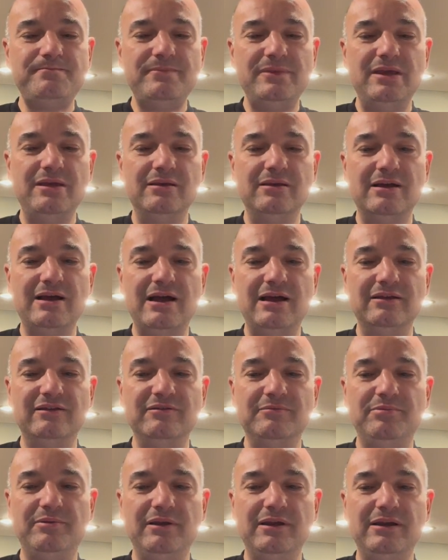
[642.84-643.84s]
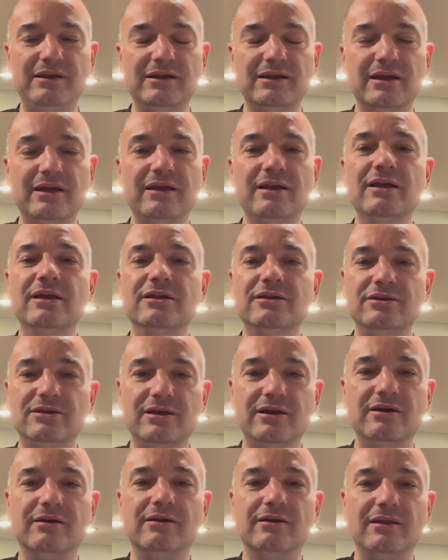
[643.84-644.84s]
and contemplating it, you
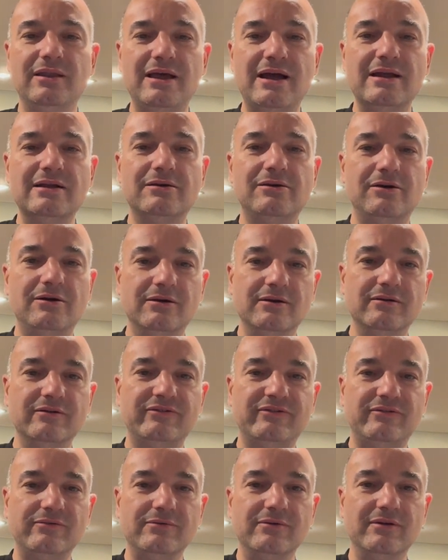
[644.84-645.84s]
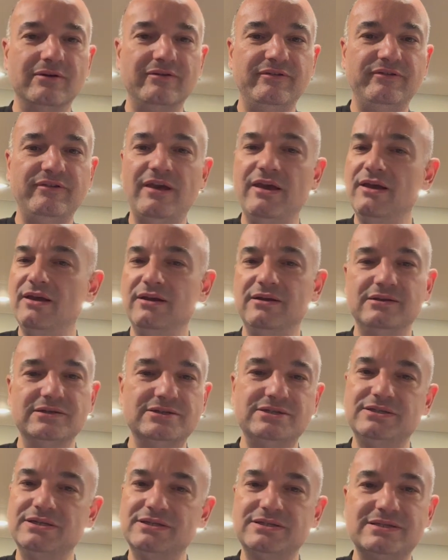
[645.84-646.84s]
hear a lot of horror stories, and
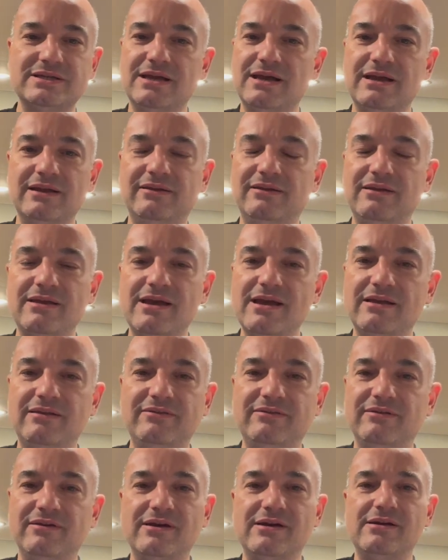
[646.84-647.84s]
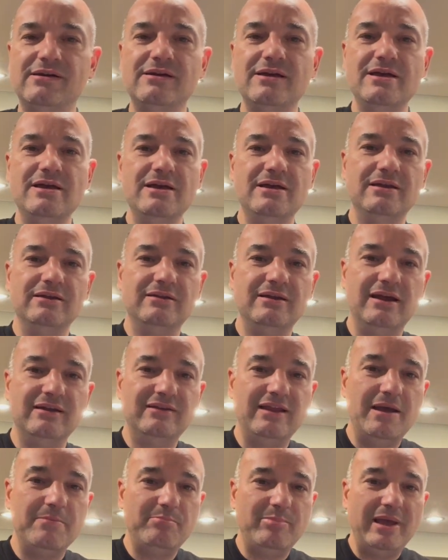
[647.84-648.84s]
it's just not that
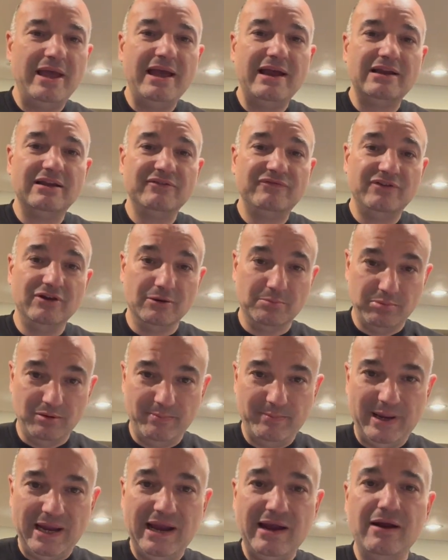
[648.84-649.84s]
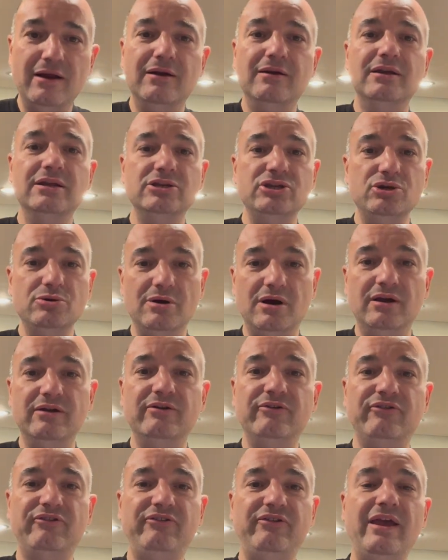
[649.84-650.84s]
bad if you're prepared and you
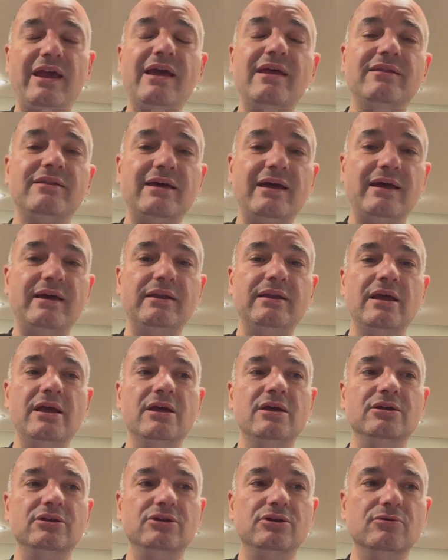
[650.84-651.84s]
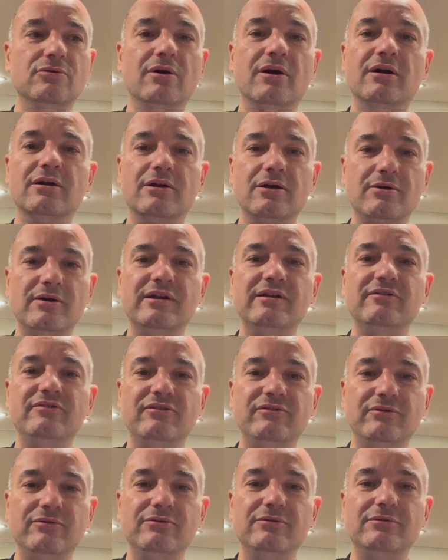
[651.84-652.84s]
understand that you are going
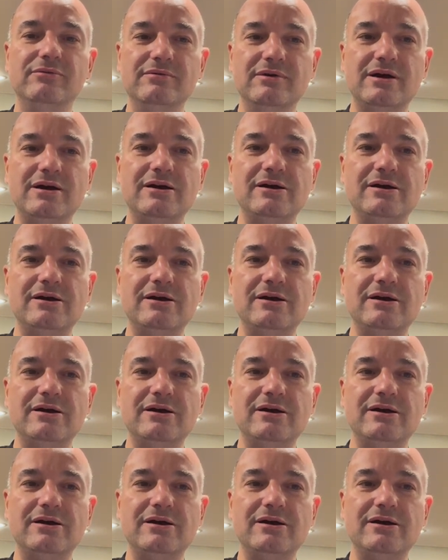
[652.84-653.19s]
to,